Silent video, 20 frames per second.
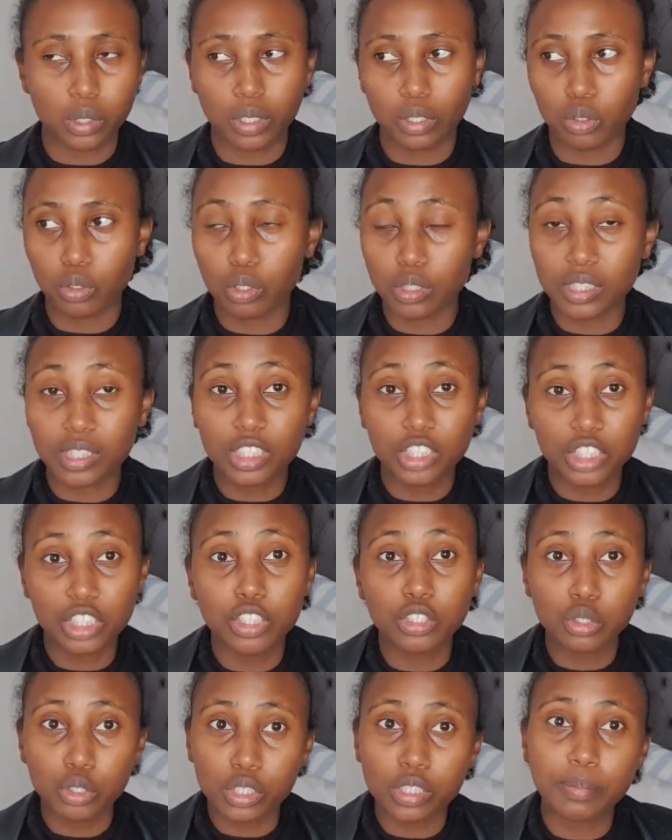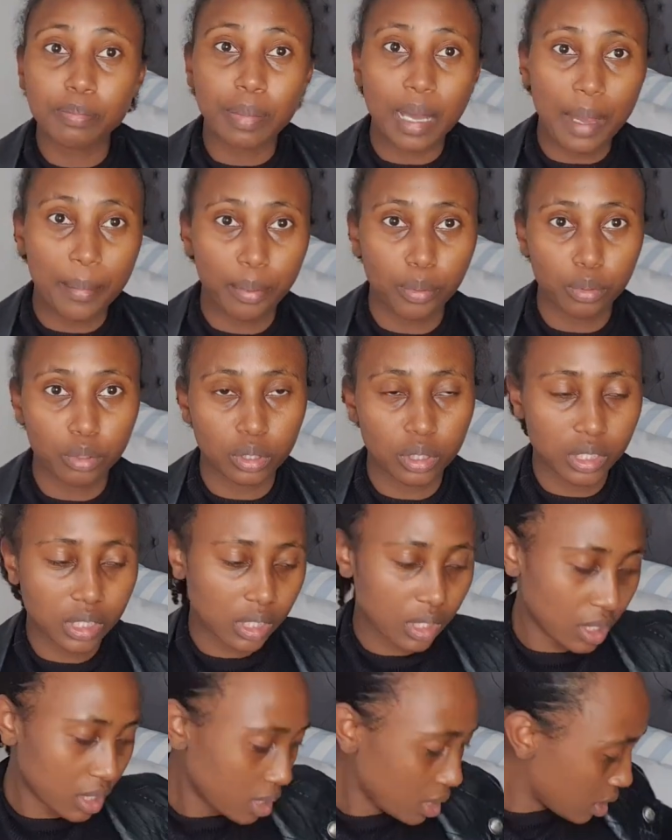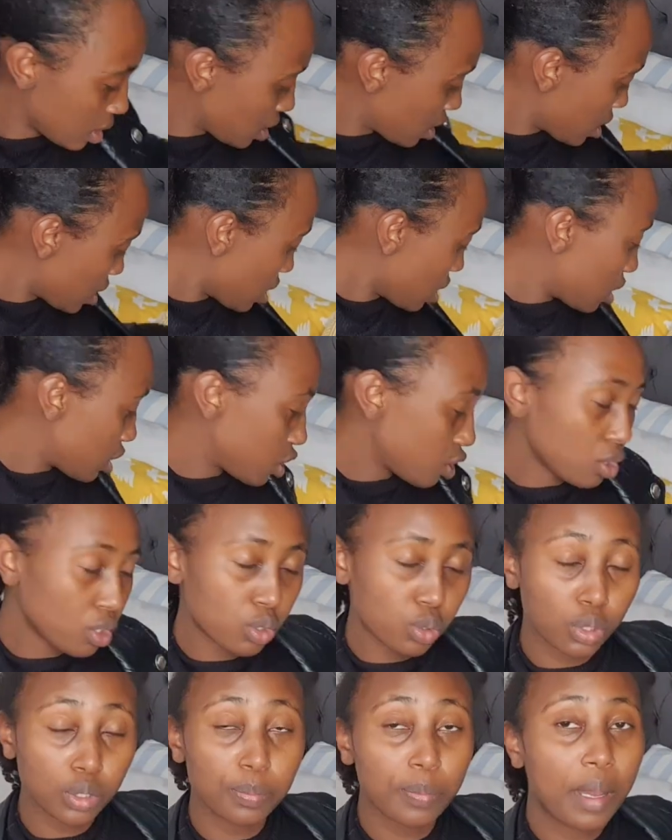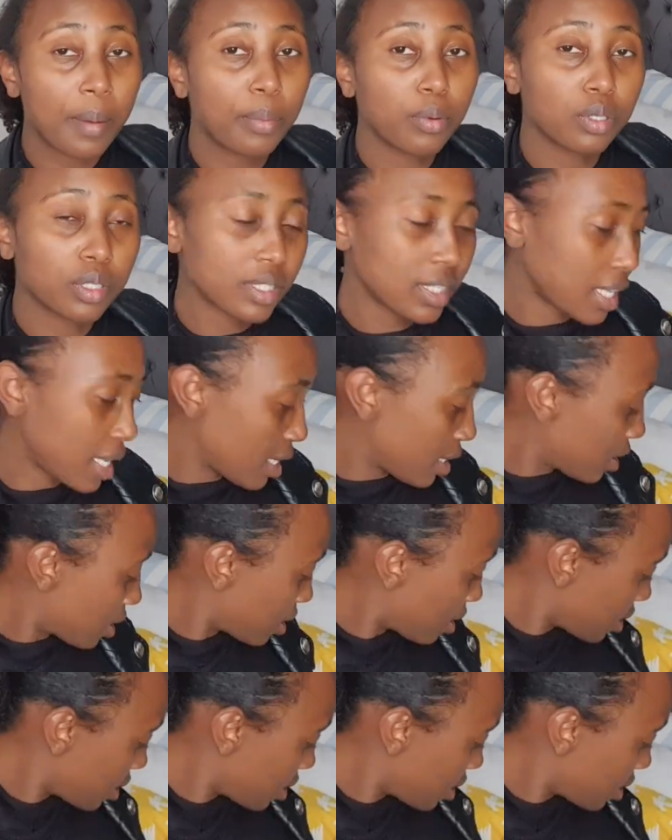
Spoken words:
because she knows bubbles. She knows what bubbles are.